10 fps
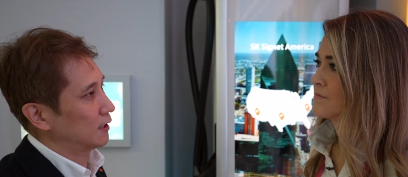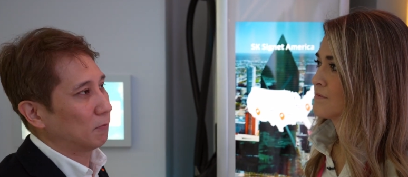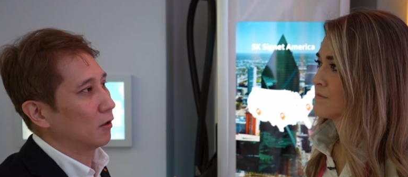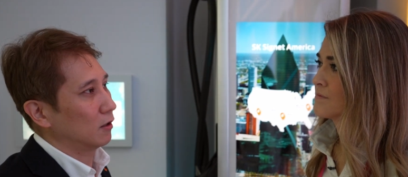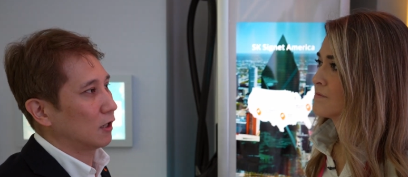
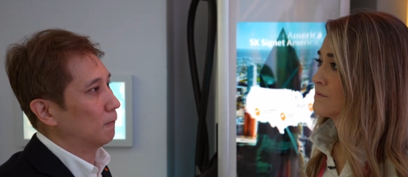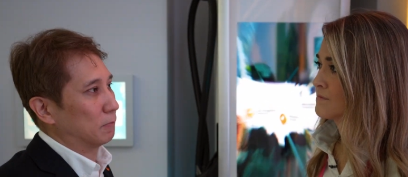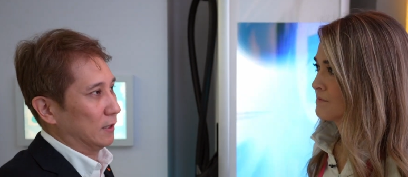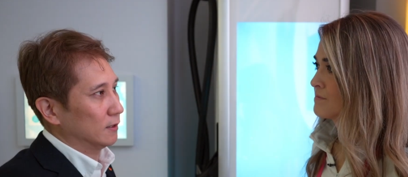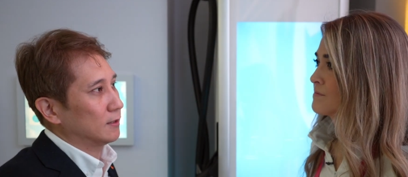Speaker 1: some other
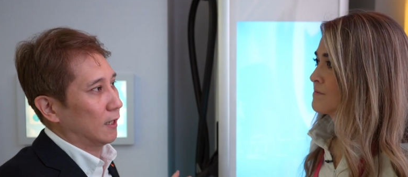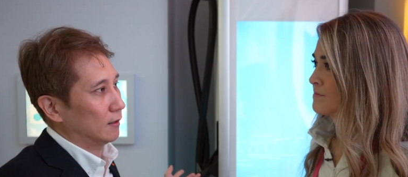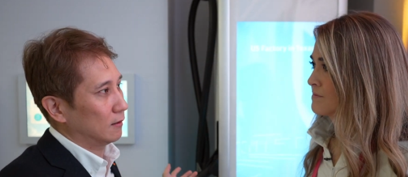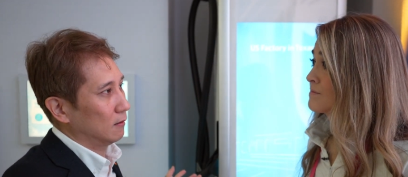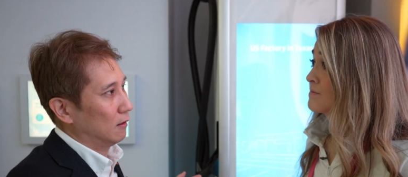companies
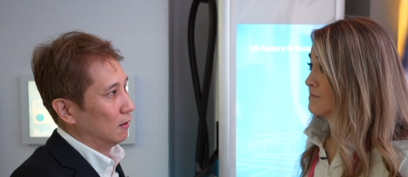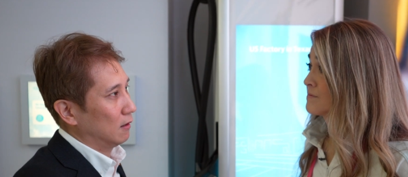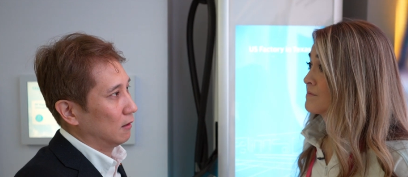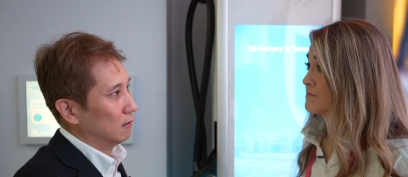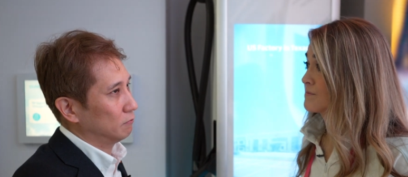that
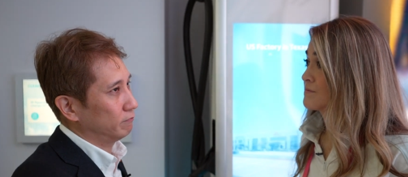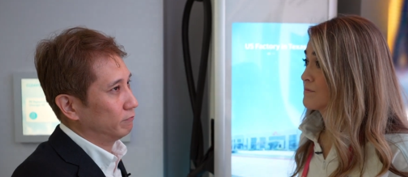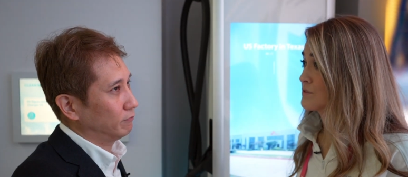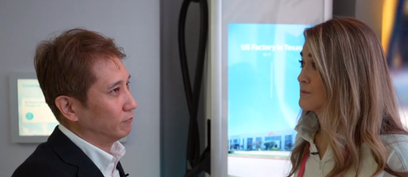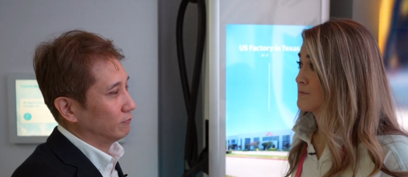
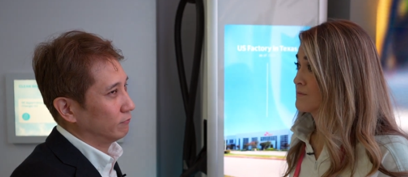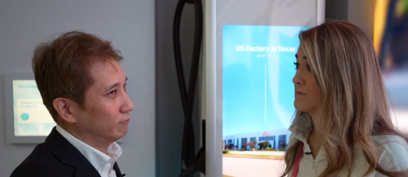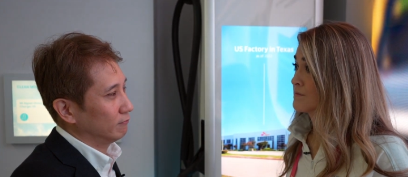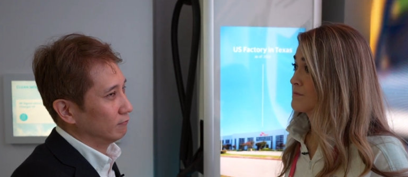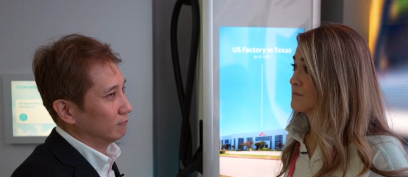
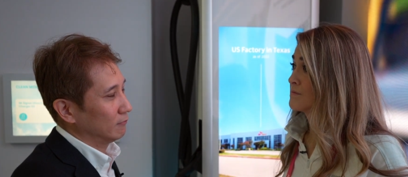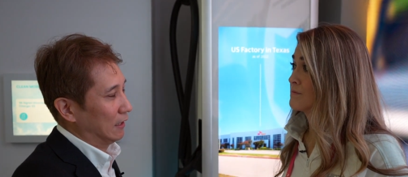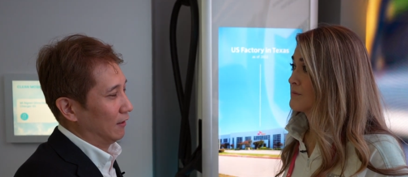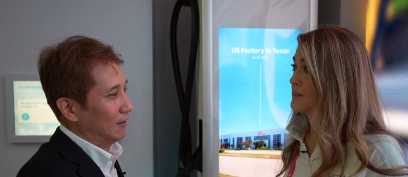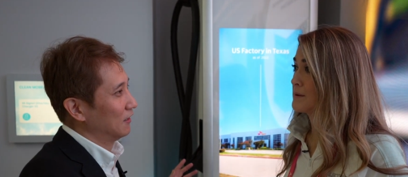
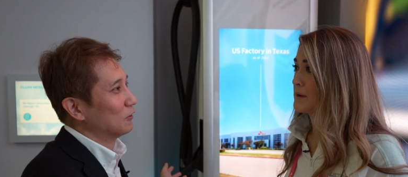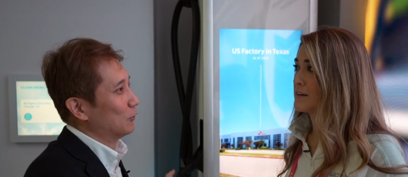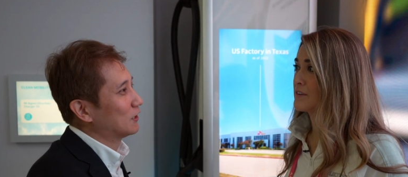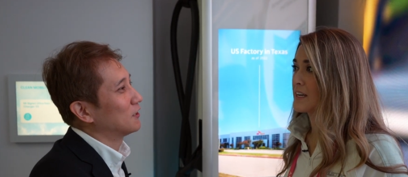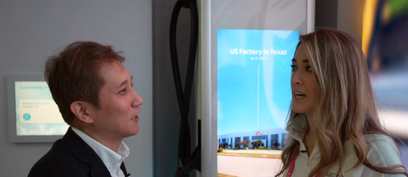they might
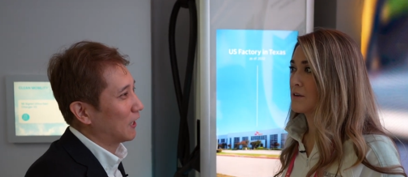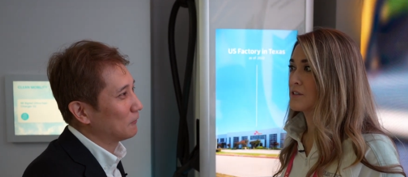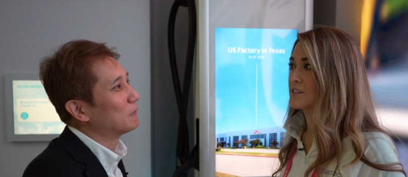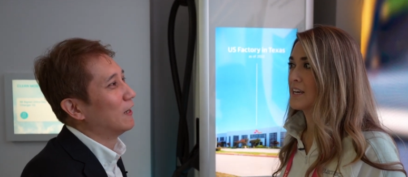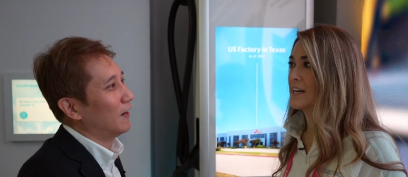have
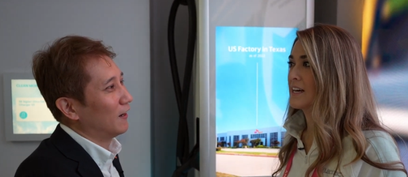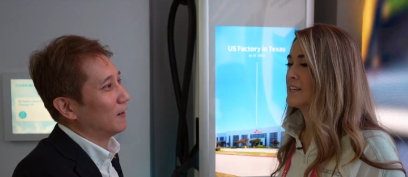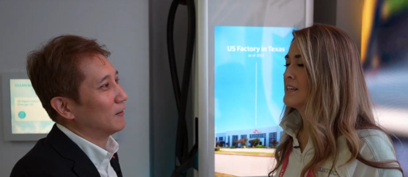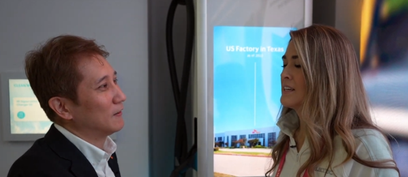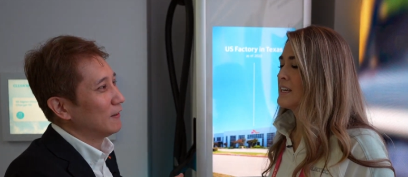encountered.
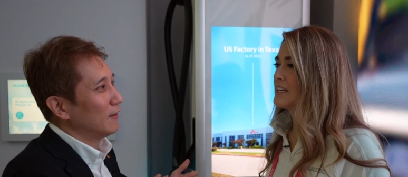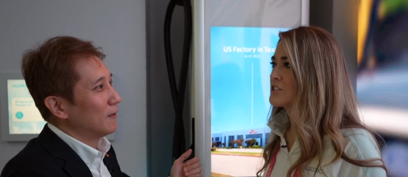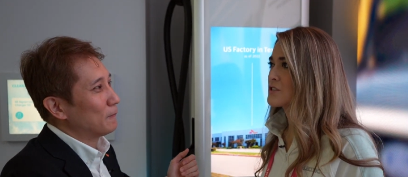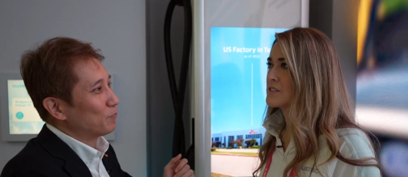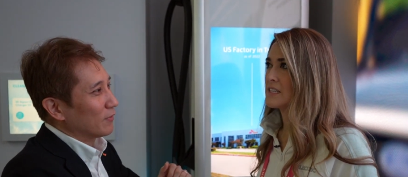Yeah.
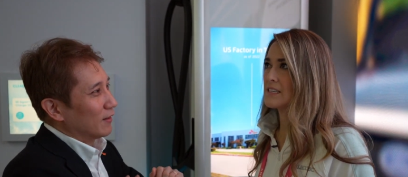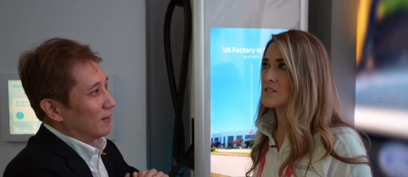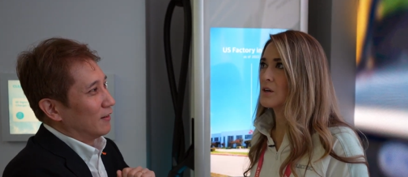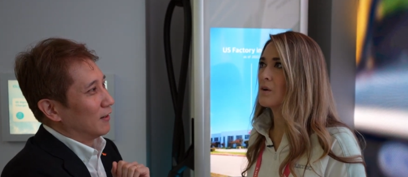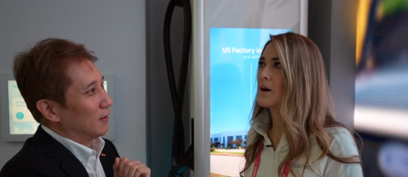
Speaker 2: Interesting. So